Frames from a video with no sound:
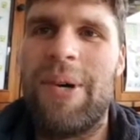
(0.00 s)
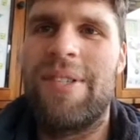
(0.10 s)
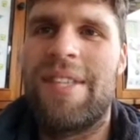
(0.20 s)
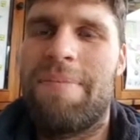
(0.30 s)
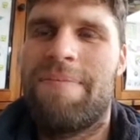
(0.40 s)

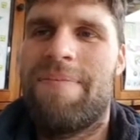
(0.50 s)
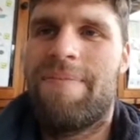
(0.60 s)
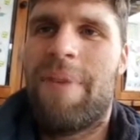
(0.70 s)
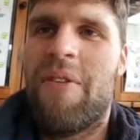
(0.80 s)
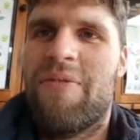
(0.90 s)
because they're
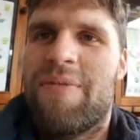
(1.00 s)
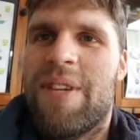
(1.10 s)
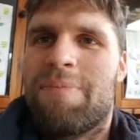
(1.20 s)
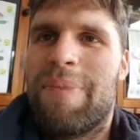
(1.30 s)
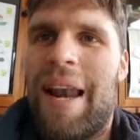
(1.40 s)
both
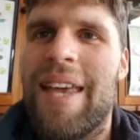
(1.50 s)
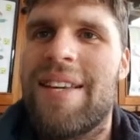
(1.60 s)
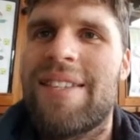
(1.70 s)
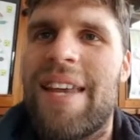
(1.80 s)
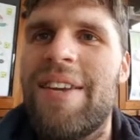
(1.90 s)
just
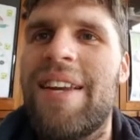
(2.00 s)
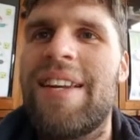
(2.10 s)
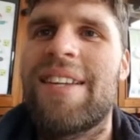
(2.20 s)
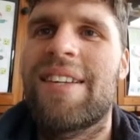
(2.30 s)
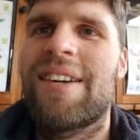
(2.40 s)
players and you
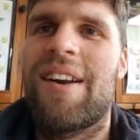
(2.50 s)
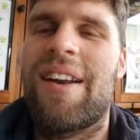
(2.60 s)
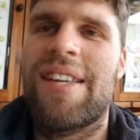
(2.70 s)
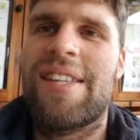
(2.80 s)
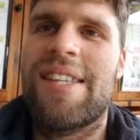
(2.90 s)
can kind
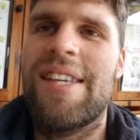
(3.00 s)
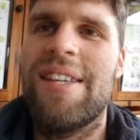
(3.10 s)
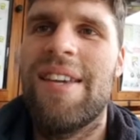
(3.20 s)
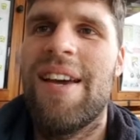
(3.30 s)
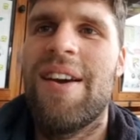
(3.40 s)
of like
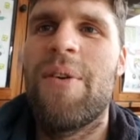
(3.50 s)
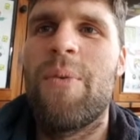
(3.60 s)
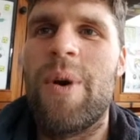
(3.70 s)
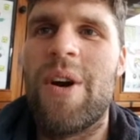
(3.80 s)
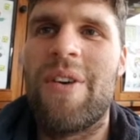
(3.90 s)
see
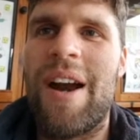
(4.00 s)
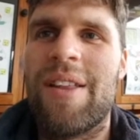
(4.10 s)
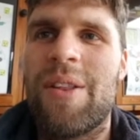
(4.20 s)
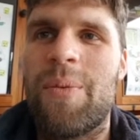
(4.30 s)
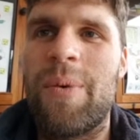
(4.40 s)
where
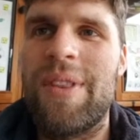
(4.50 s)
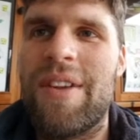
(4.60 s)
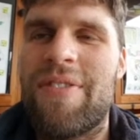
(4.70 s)
around in the world